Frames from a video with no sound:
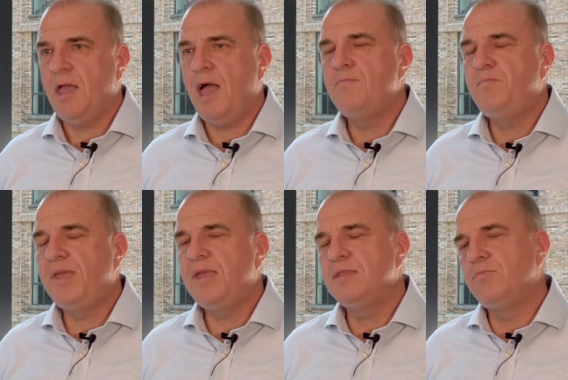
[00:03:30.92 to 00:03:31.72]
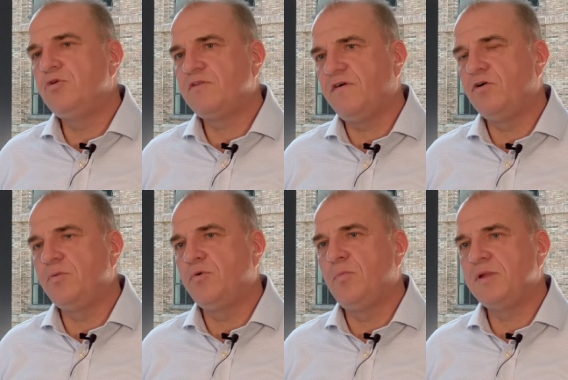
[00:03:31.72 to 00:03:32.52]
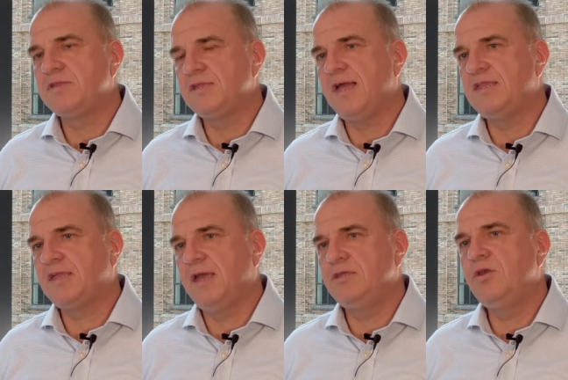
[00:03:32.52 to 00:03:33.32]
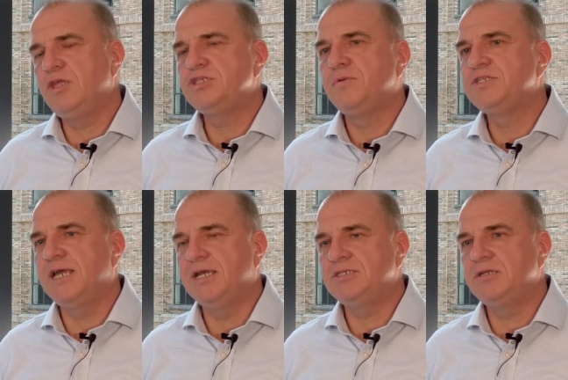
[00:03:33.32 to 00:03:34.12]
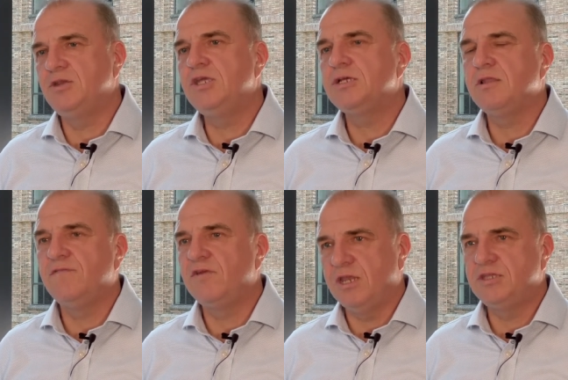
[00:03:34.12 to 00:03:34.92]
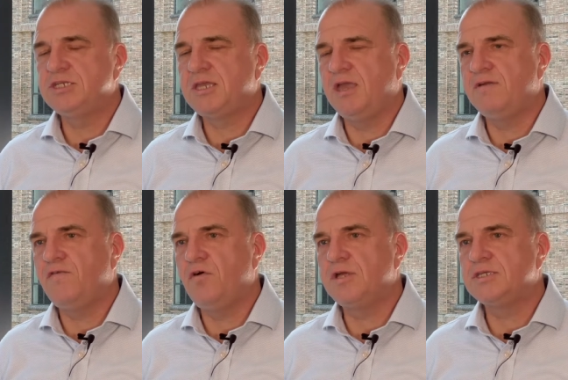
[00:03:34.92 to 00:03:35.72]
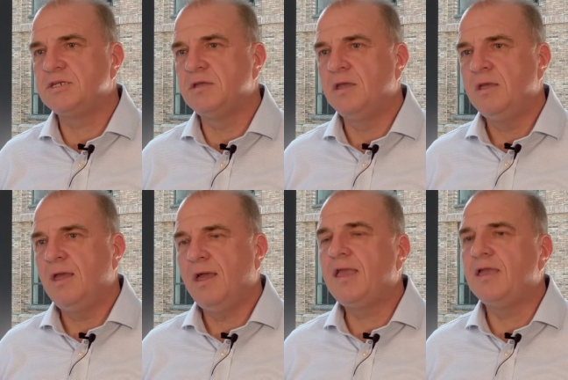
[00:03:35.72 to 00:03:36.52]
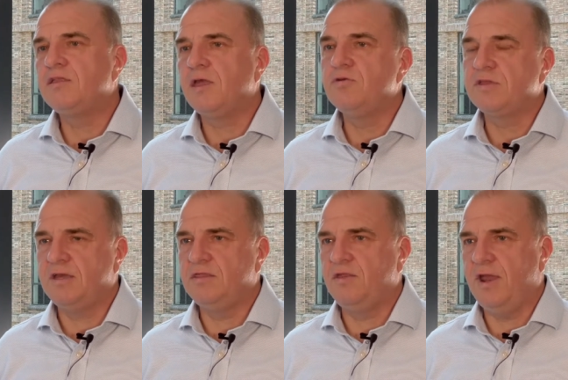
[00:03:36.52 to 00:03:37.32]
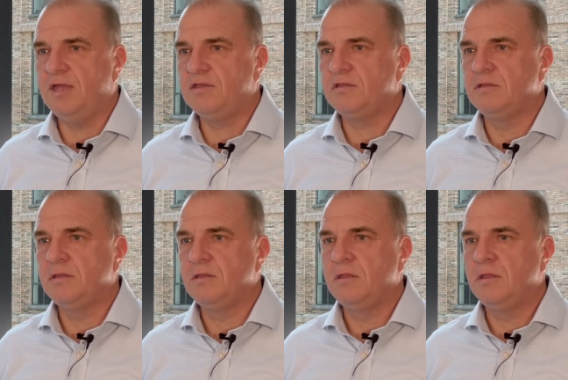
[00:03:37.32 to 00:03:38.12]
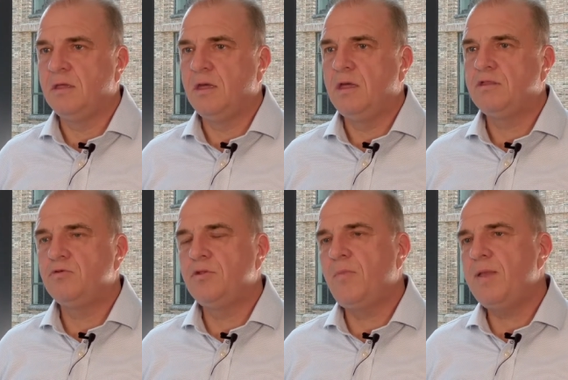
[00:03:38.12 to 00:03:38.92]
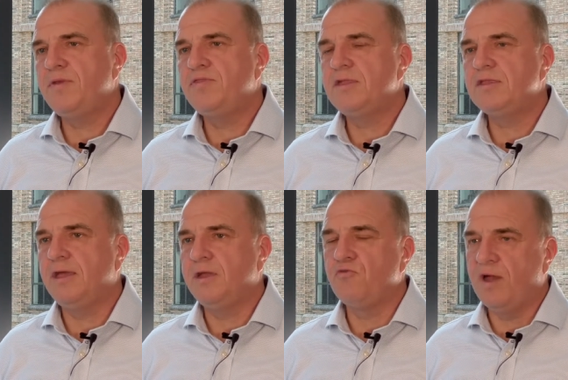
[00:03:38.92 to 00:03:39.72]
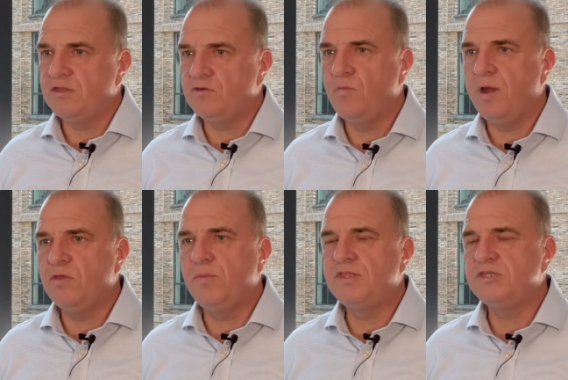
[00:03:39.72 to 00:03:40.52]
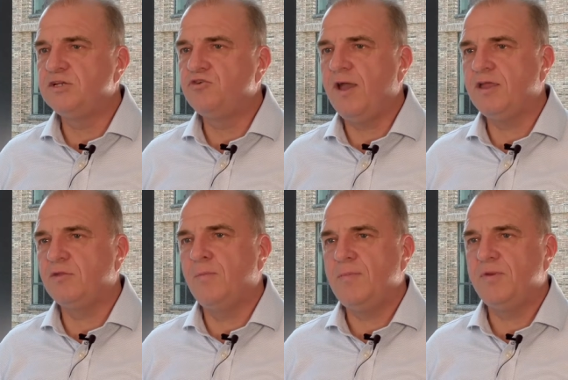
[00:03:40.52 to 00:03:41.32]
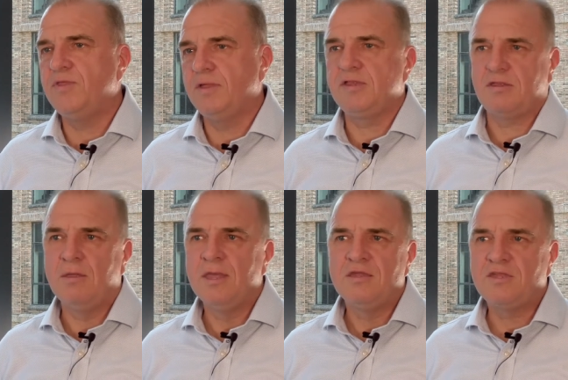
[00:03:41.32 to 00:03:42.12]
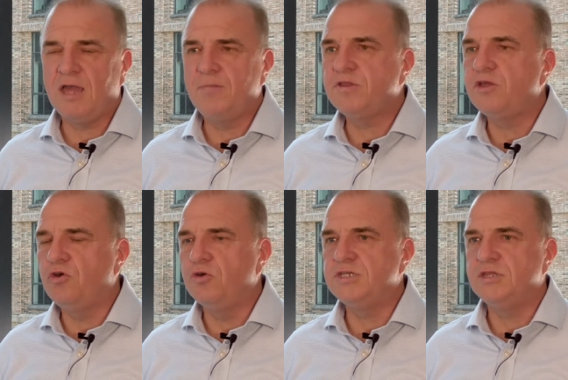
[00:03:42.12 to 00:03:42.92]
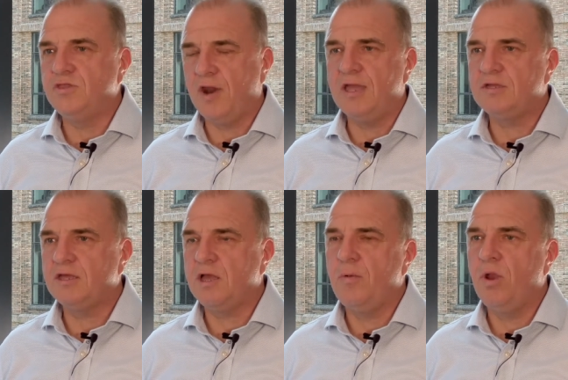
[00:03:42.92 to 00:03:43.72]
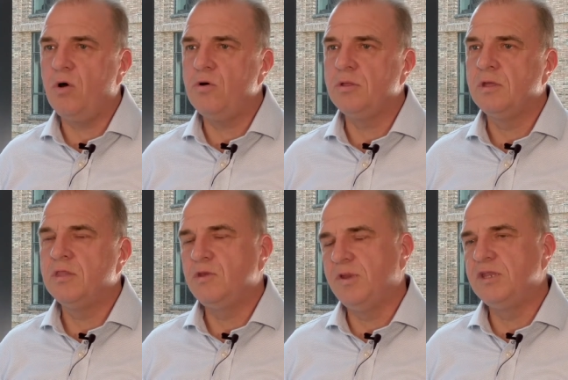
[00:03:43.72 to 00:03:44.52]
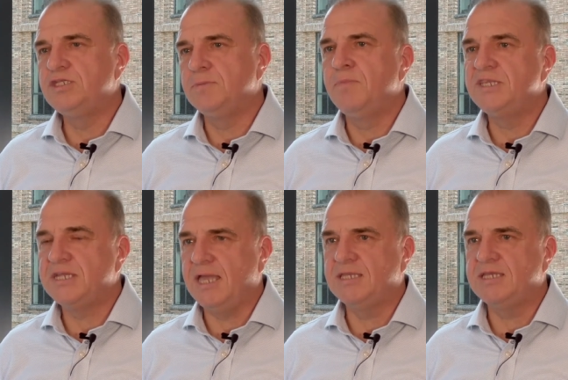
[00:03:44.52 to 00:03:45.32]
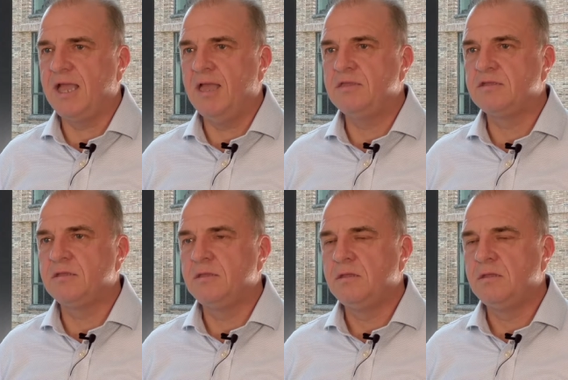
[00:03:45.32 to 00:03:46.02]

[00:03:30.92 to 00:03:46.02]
And being the most valuable business asset, you need to protect it, you need to love it, you need to care for it against outside threats. So there might be things like ransomware that we need to address, there might be things, cybersecurity threats that come along that we need to mitigate against.